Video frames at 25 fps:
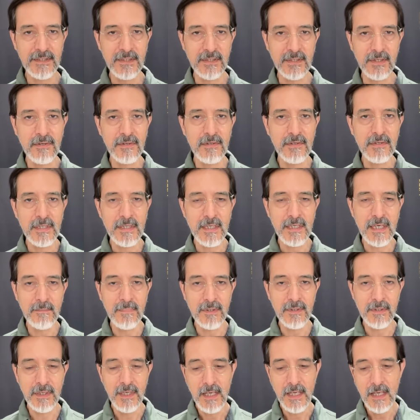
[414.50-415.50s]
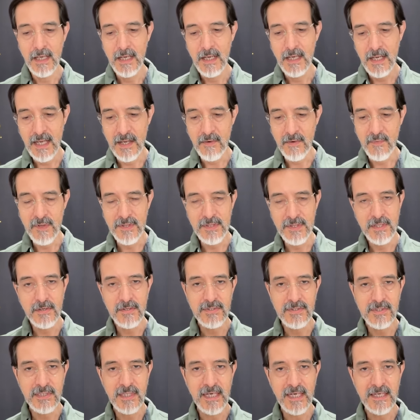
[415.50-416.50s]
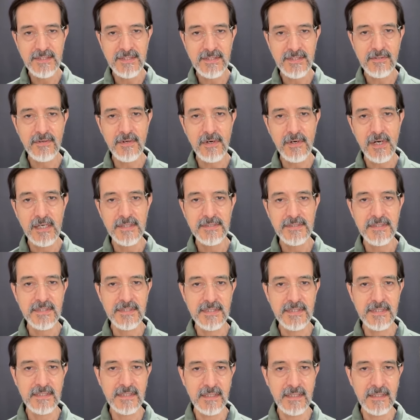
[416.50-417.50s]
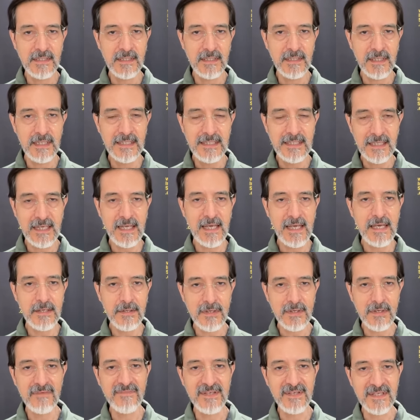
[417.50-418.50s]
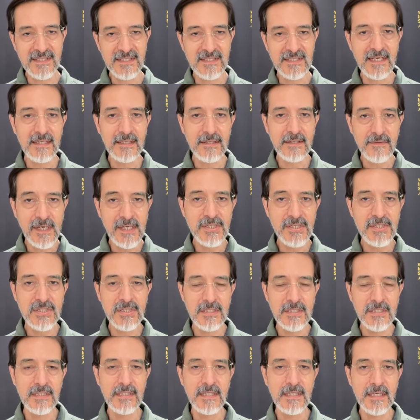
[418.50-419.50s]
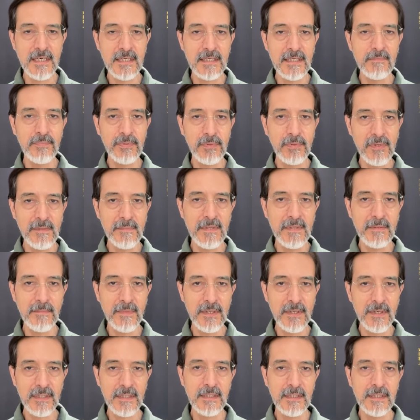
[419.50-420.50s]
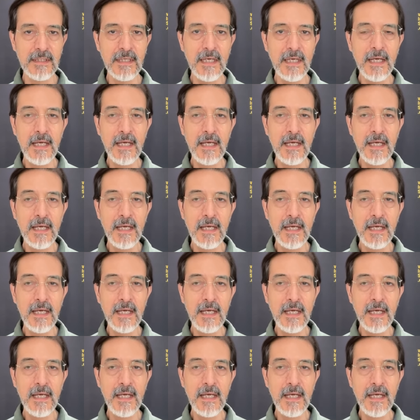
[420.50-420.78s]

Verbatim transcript: The current number. And when those lines cross, it's an indicator of acceleration in the unemployment market.